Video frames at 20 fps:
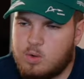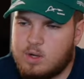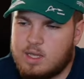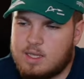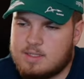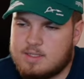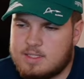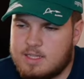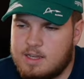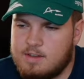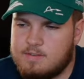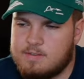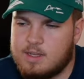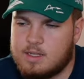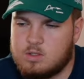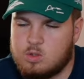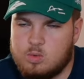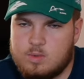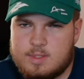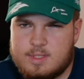again save
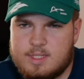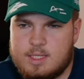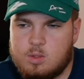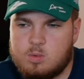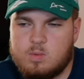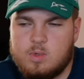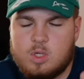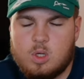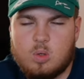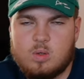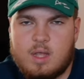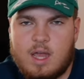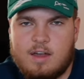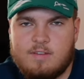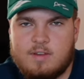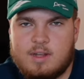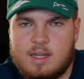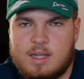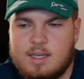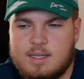that, you see we don't have
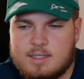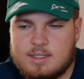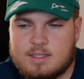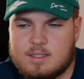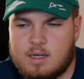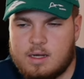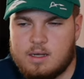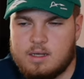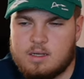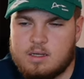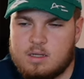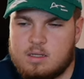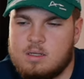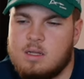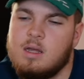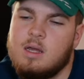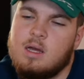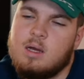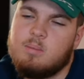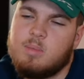an X icon,
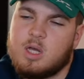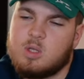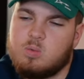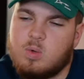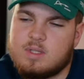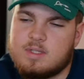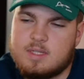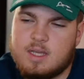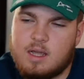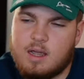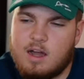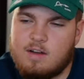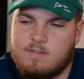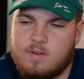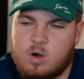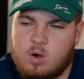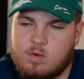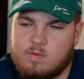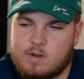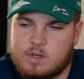but once I
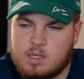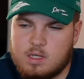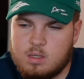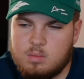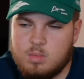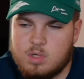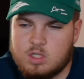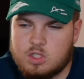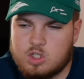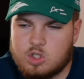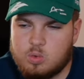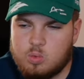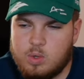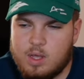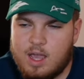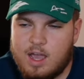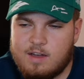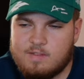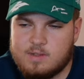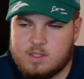hover over the image, we
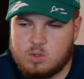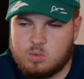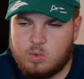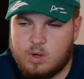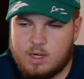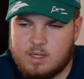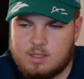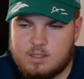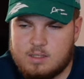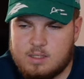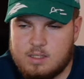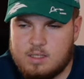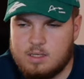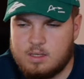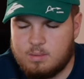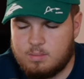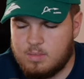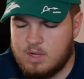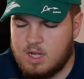have it right here.